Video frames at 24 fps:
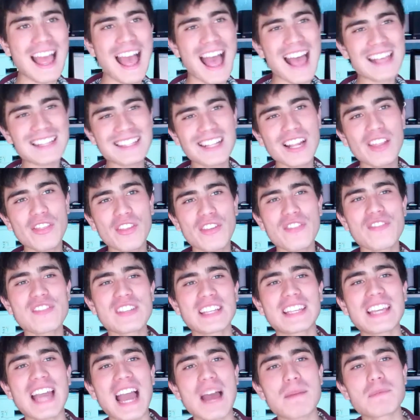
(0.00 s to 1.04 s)
I still think there's
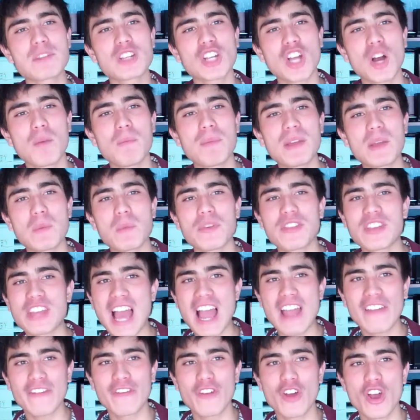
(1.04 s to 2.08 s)
a gap to compete with the
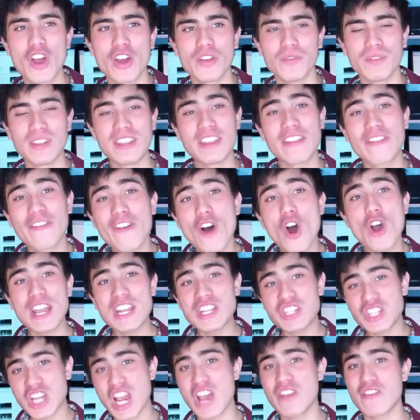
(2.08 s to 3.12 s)
iPhone in the
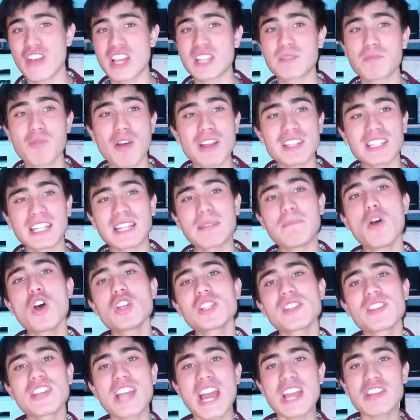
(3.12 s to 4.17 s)
4-inch area, as practically
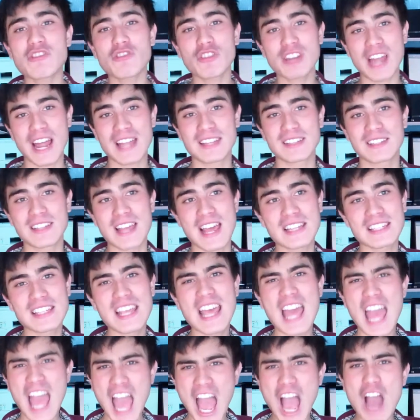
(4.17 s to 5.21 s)
most of the Android handsets
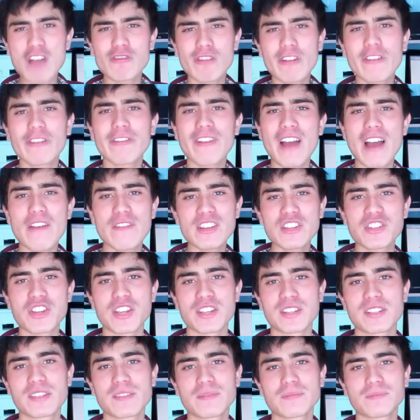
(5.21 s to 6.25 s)
are around 5
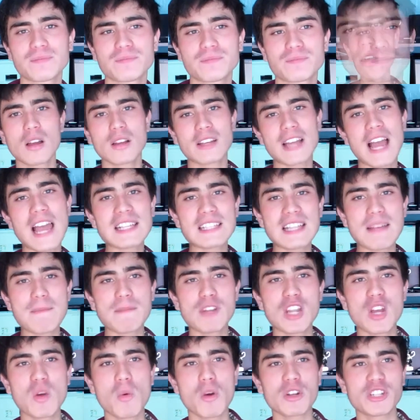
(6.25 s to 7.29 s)
inches. Guys, let
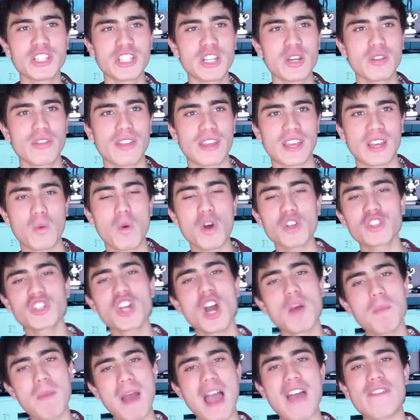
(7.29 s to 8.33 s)
me know what do you think. What's
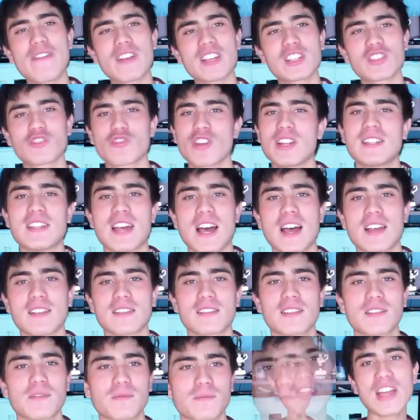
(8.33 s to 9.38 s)
your perfect screen
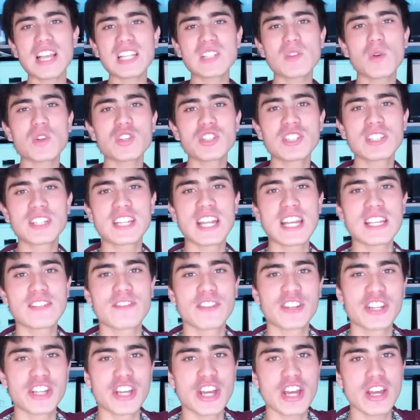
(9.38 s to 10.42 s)
size? Thanks for watching today's
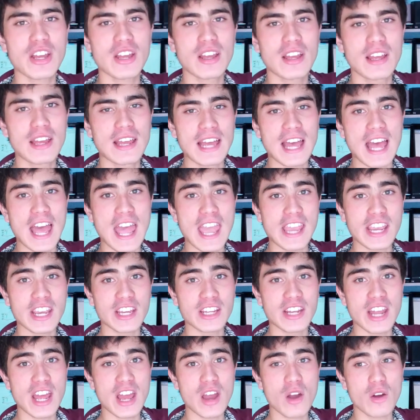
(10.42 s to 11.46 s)
video. You
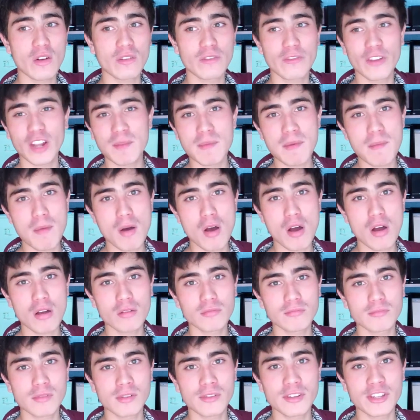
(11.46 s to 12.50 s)
can follow me more
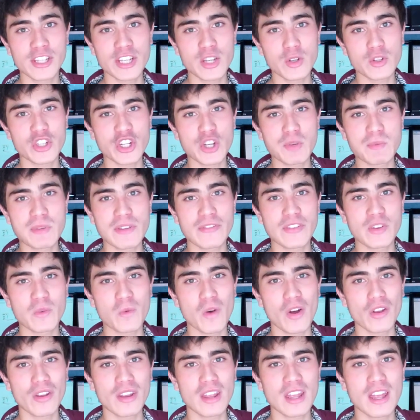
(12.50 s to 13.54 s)
on the YouTubes if you
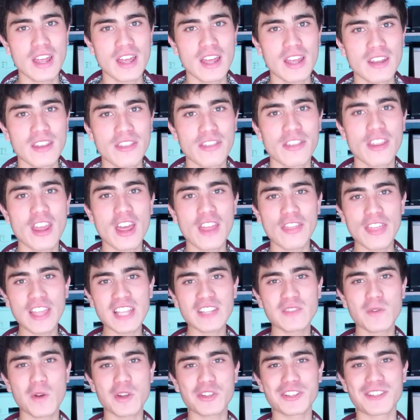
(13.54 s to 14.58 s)
want, and
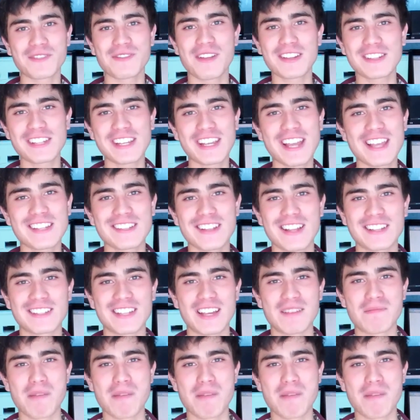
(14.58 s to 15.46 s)
thanks for watching. I'll see you guys later.